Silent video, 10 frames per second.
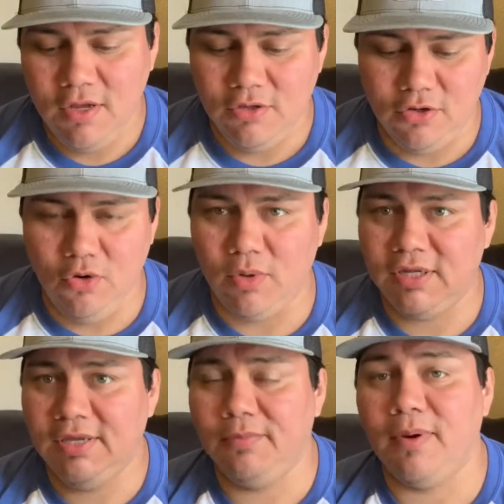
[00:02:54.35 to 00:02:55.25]
You do want
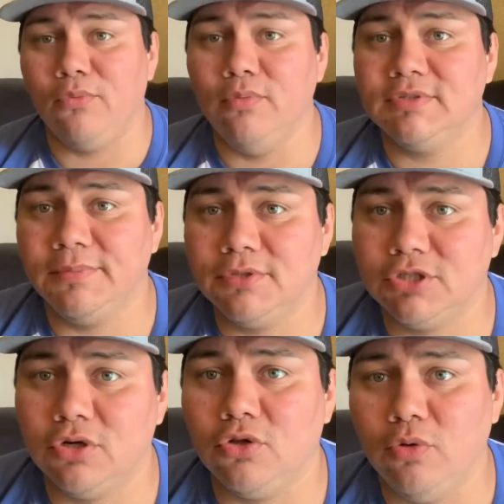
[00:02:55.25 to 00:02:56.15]
to keep them at room
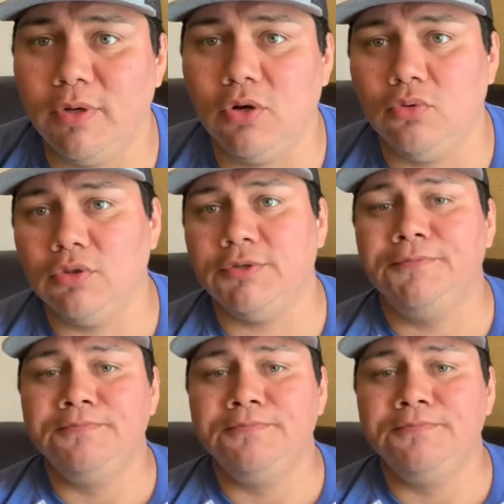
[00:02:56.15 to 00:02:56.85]
temperature, a little bit cooler.